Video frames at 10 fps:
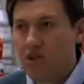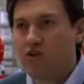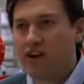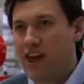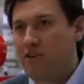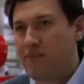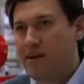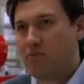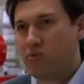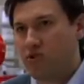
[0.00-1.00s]
On an aero
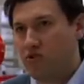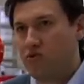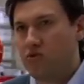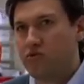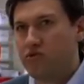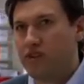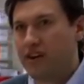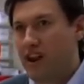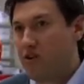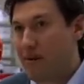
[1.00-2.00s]
map, we don't. During
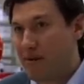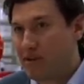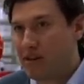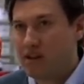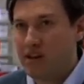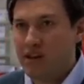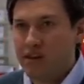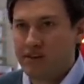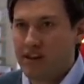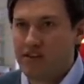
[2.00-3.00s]
an aero mapping
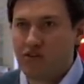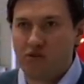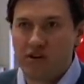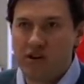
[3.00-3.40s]
test,